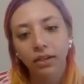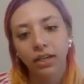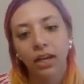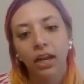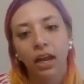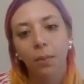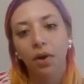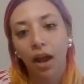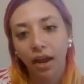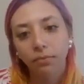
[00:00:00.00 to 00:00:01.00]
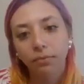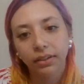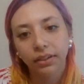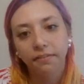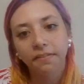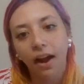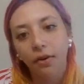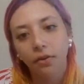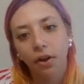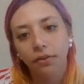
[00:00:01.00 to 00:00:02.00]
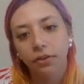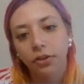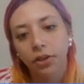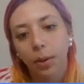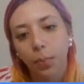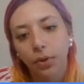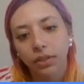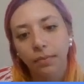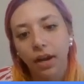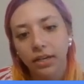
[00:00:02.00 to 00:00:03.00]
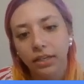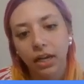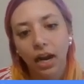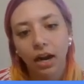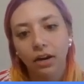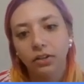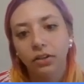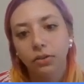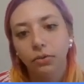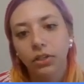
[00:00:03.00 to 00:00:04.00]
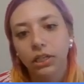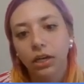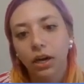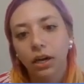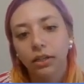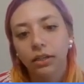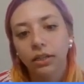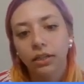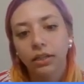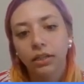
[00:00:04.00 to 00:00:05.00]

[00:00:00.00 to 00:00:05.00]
And what I had really found on this trip was my desire to start